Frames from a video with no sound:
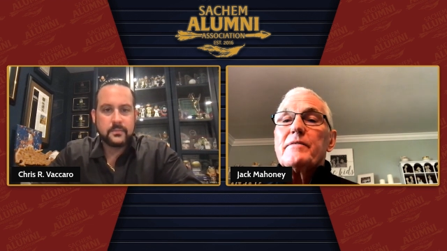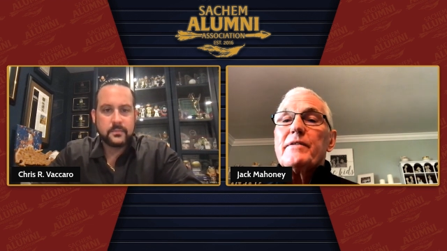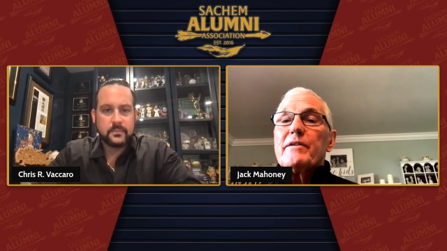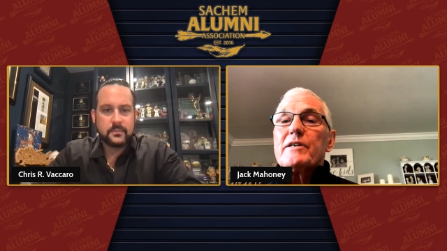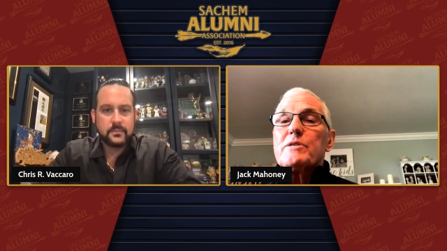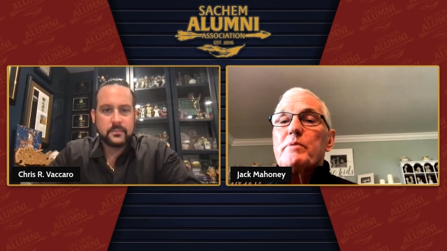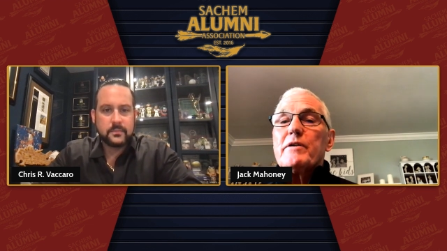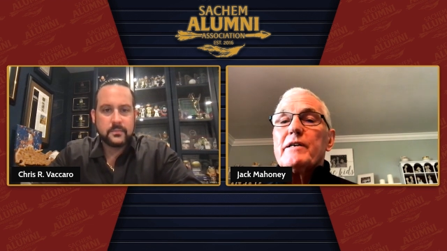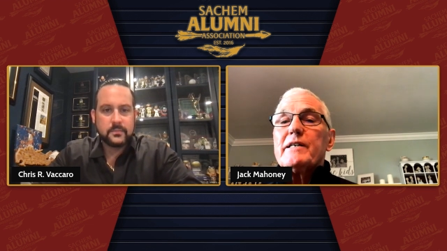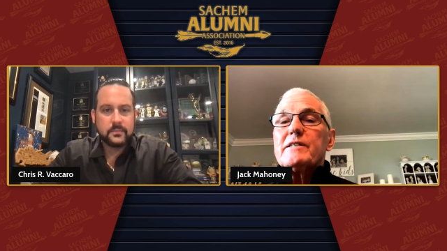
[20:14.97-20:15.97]
Speaker 1: their
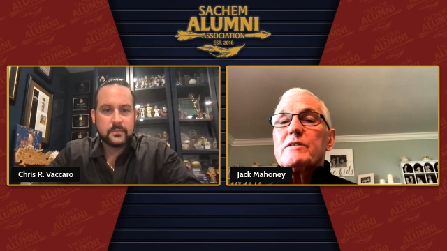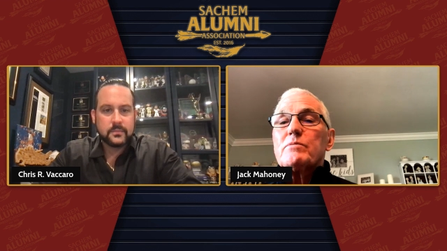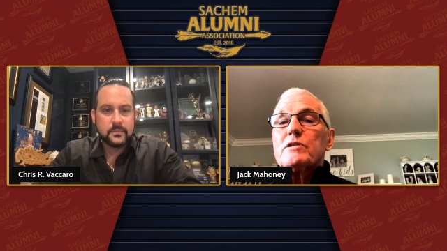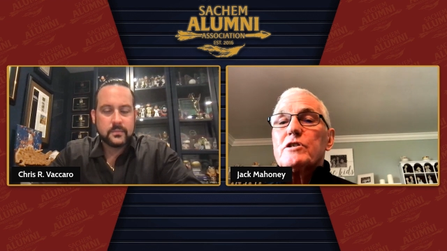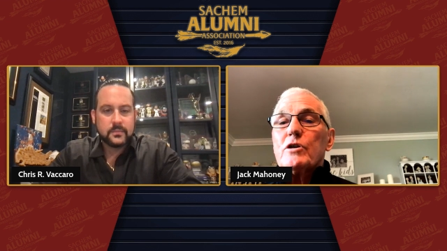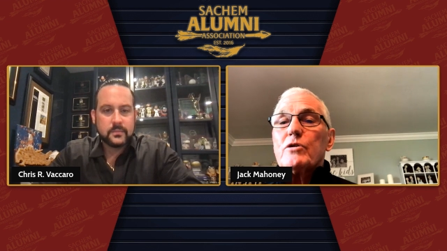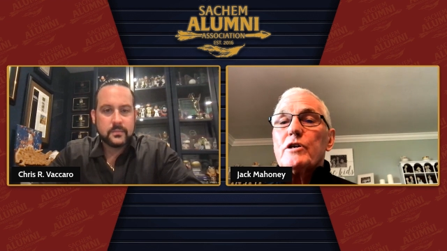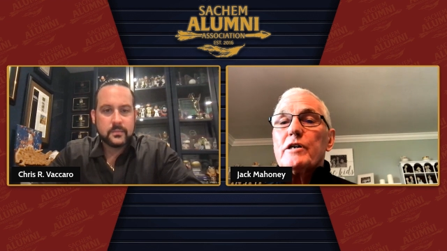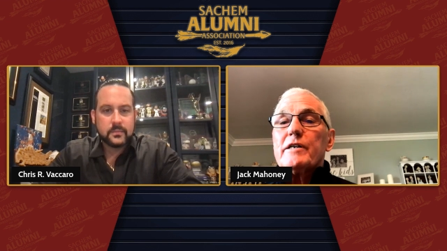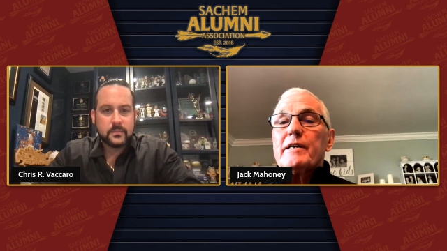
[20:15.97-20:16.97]
experience was so
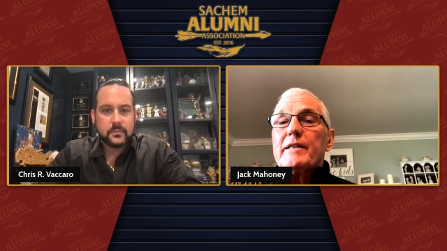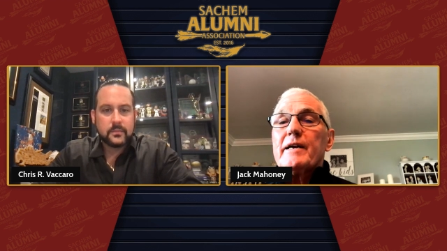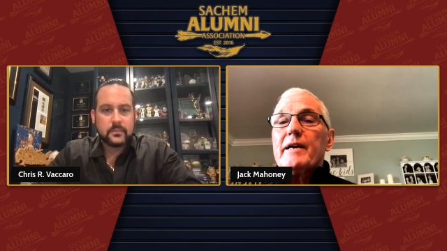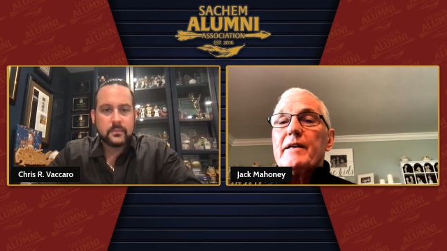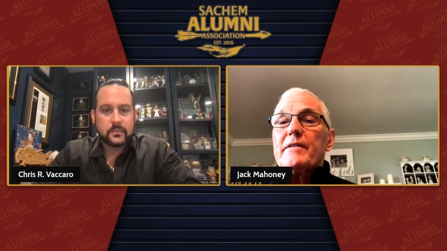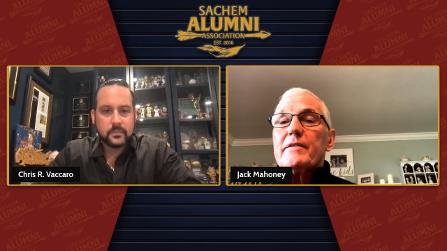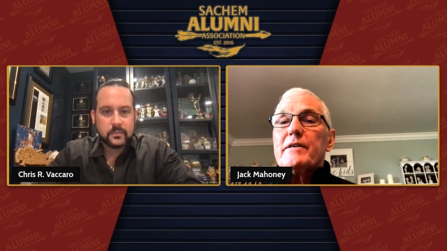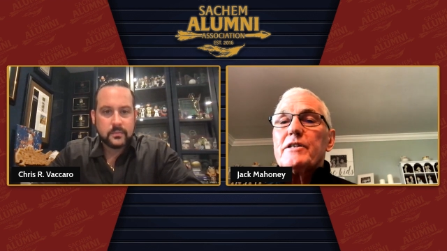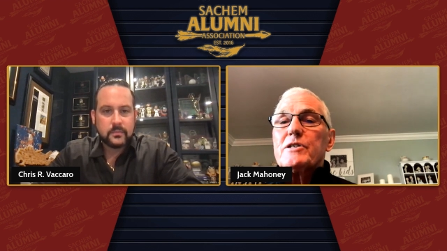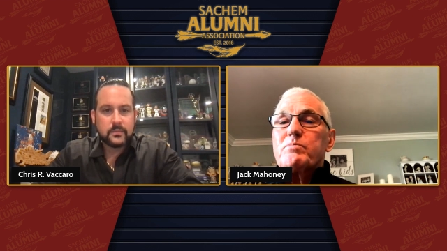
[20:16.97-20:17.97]
good, and the, and
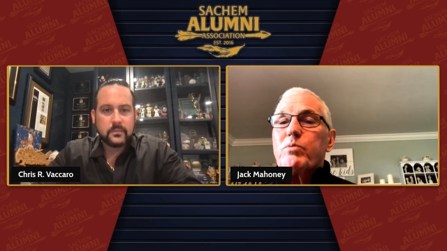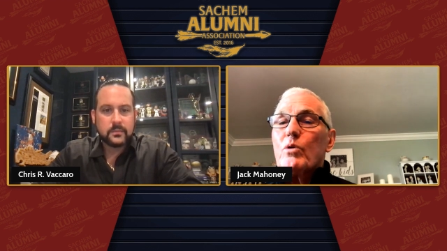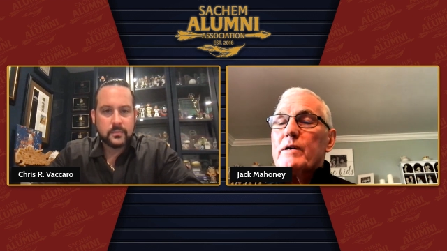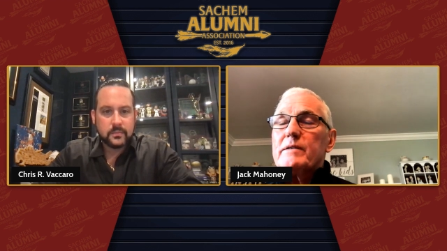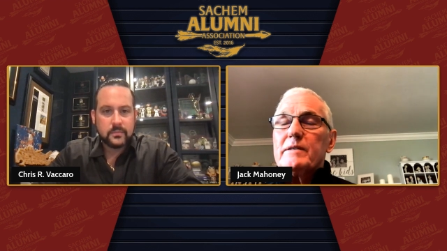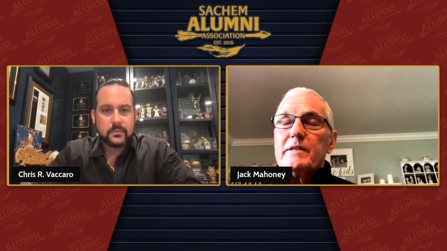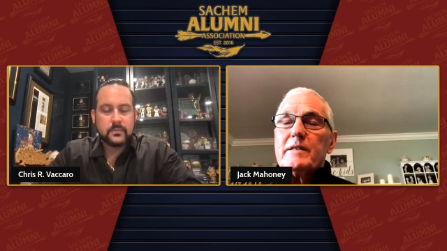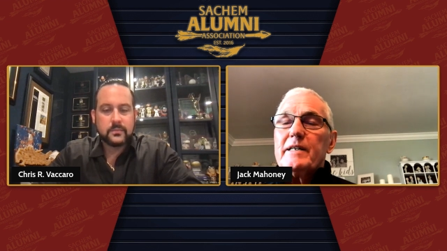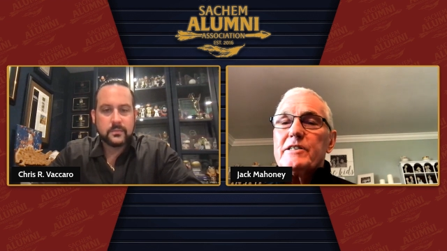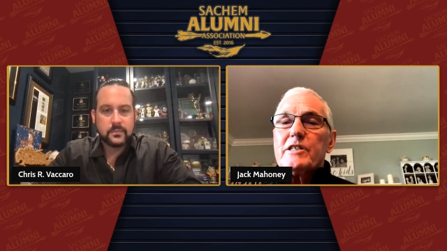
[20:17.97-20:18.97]
the sport
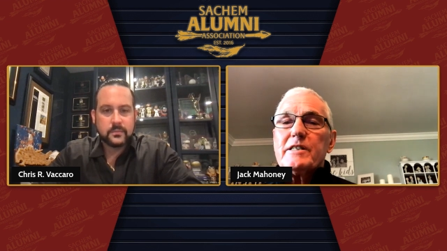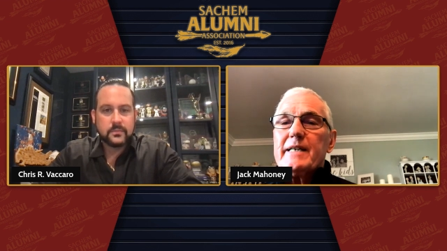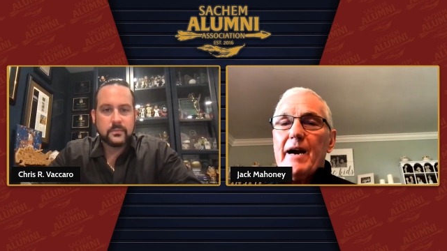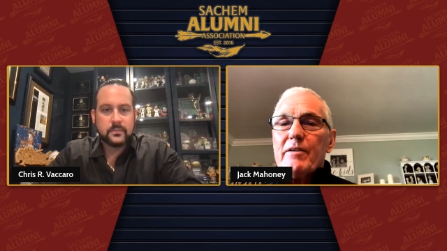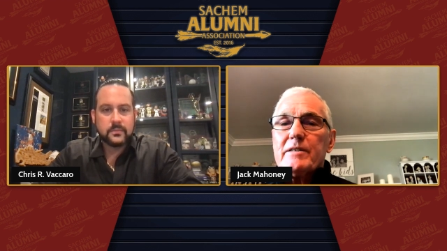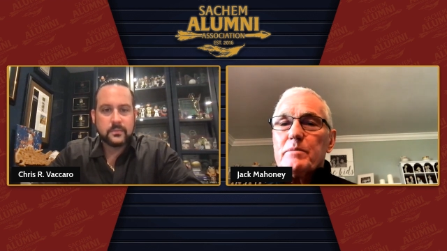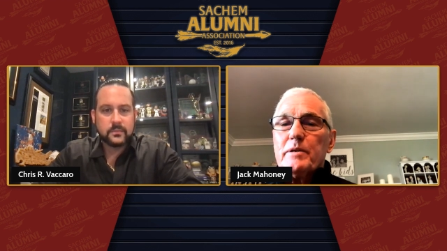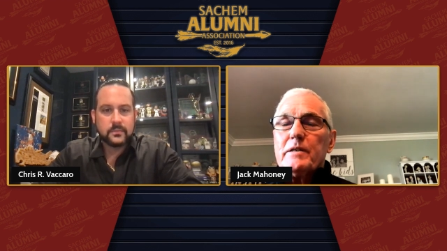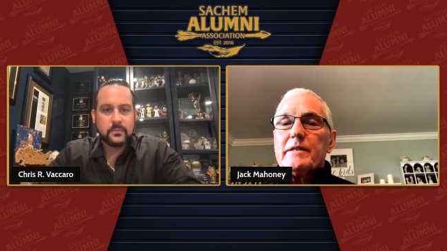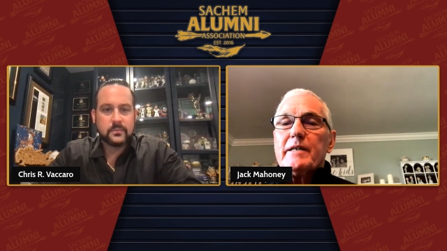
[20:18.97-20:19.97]
is just character
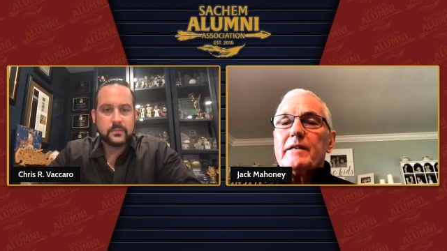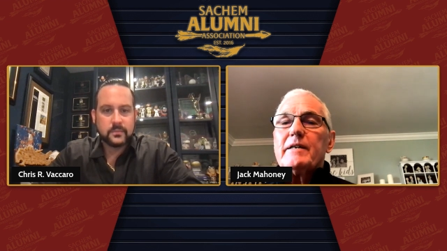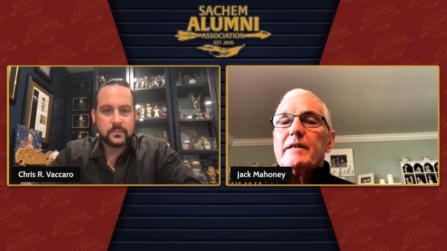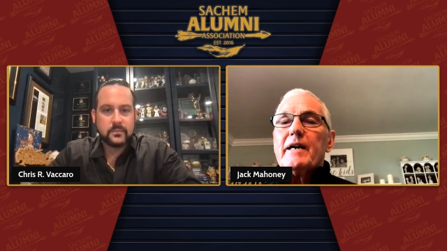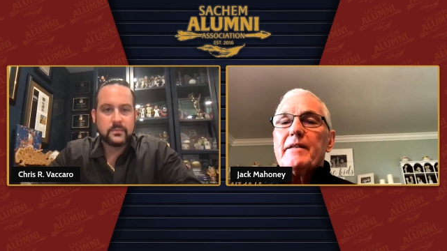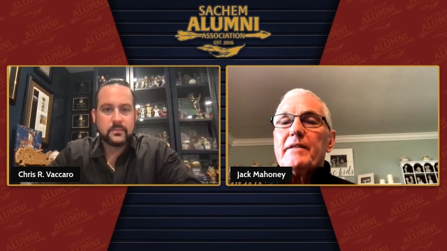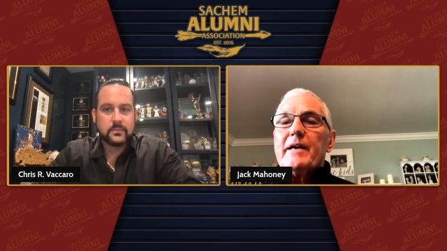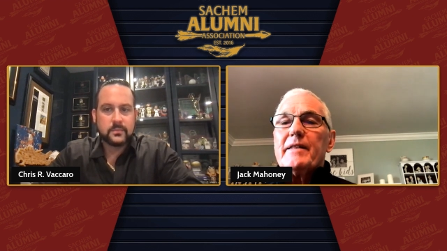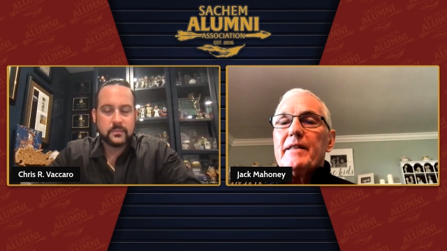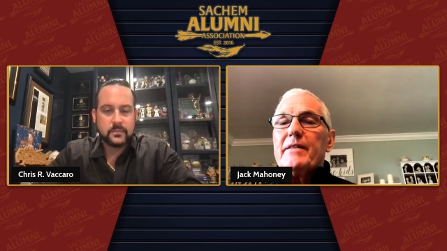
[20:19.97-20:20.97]
building, and
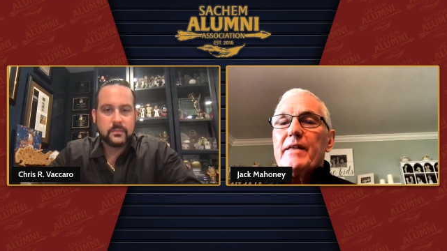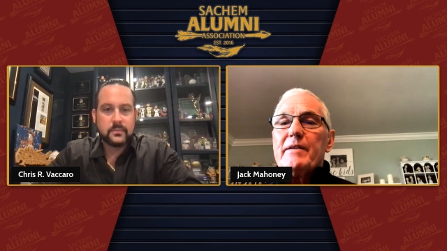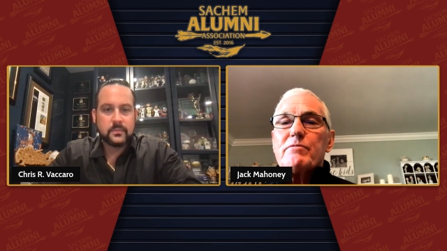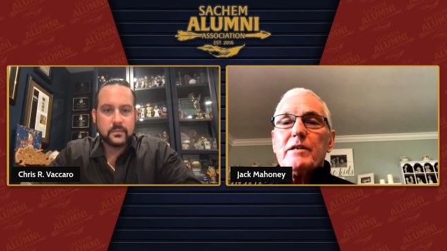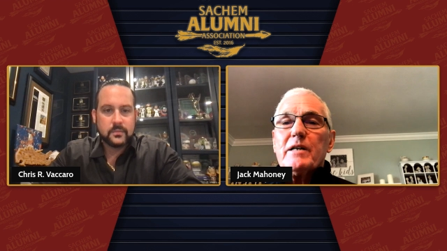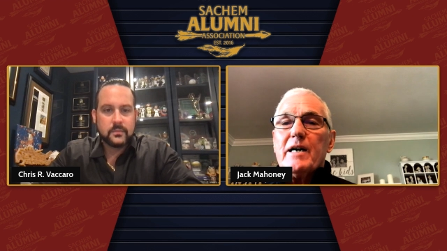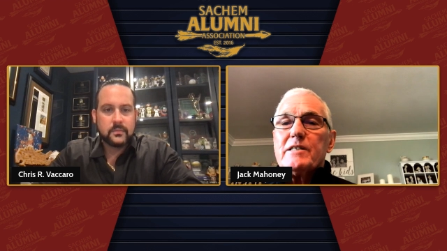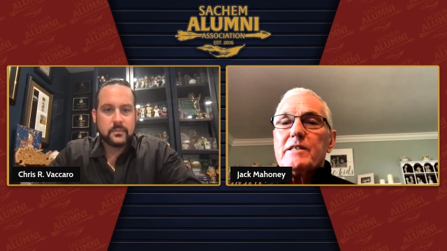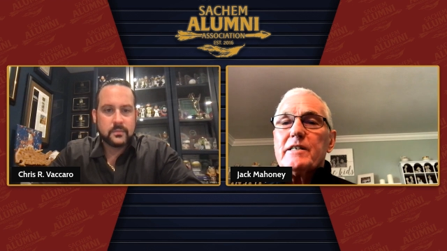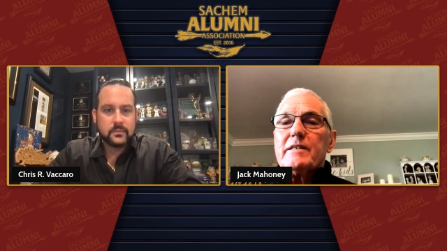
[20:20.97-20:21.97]
and they
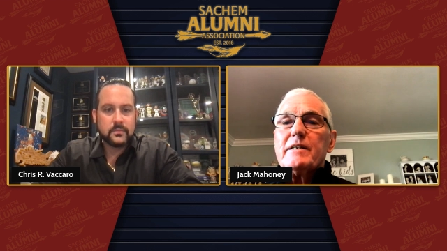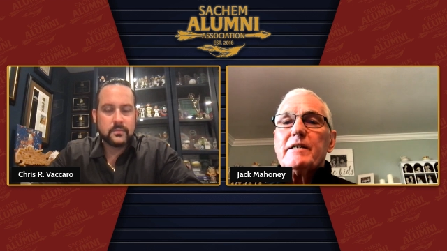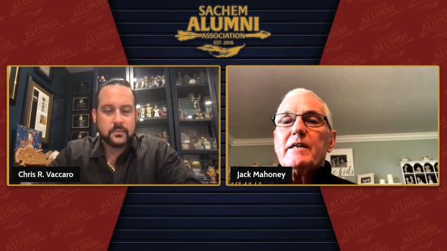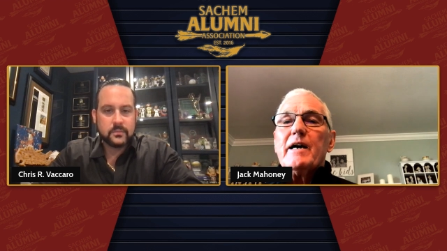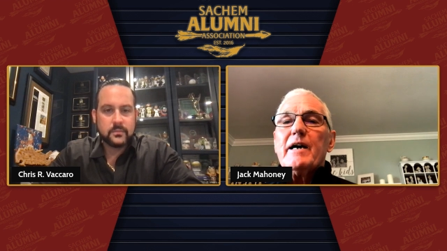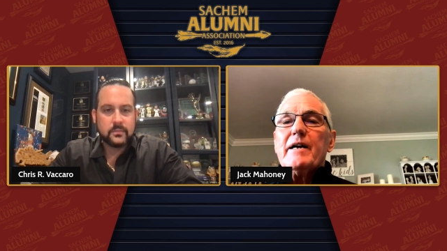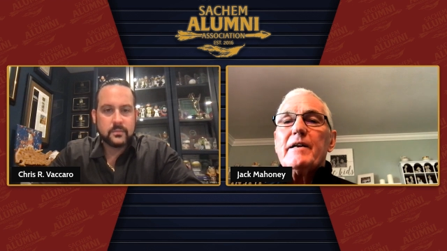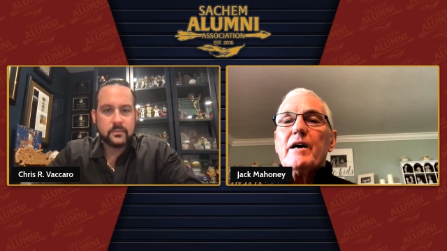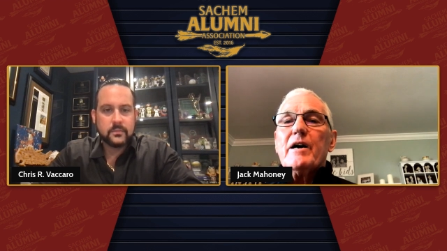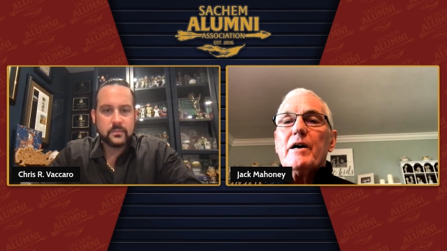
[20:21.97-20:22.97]
realized it,
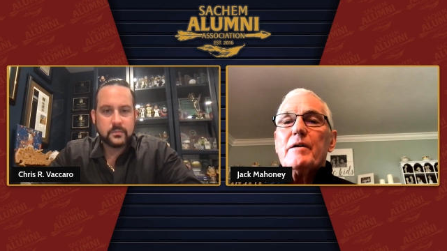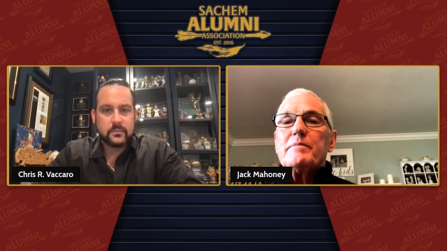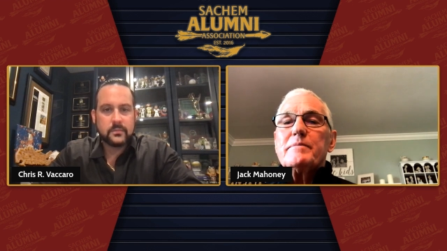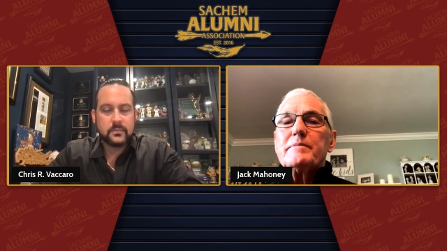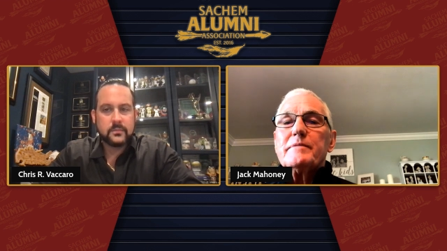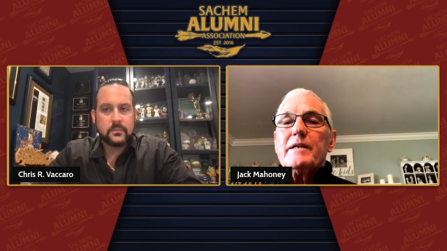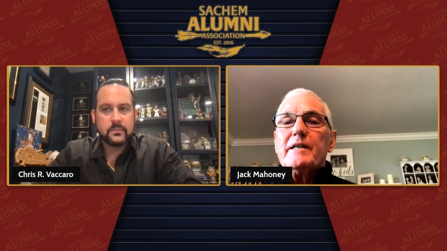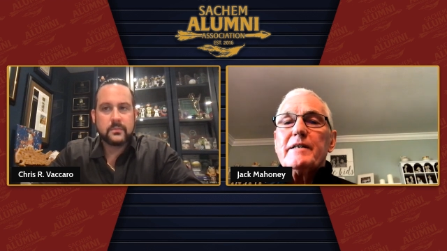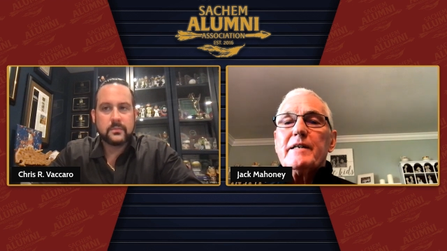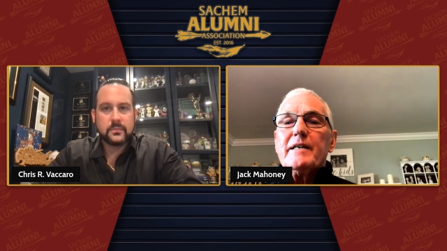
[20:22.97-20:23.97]
and um,
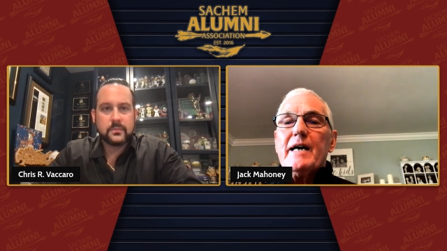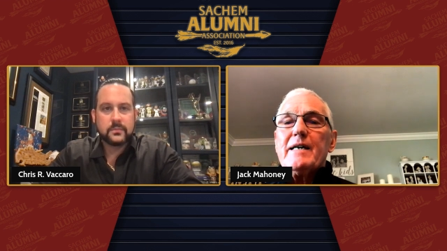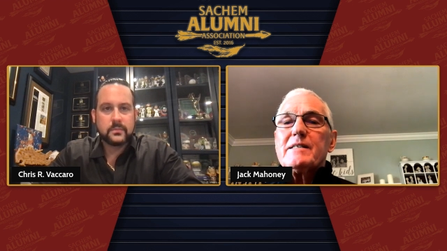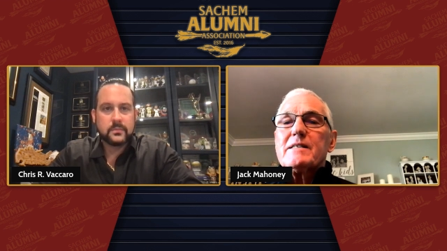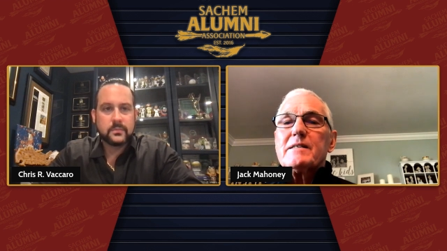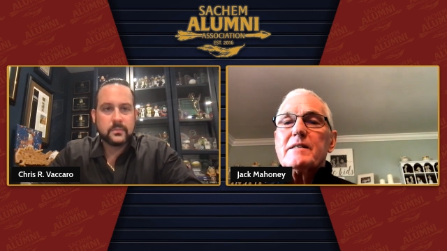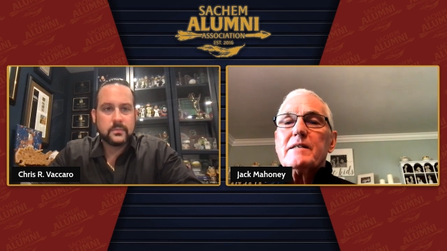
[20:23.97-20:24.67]
it, it has,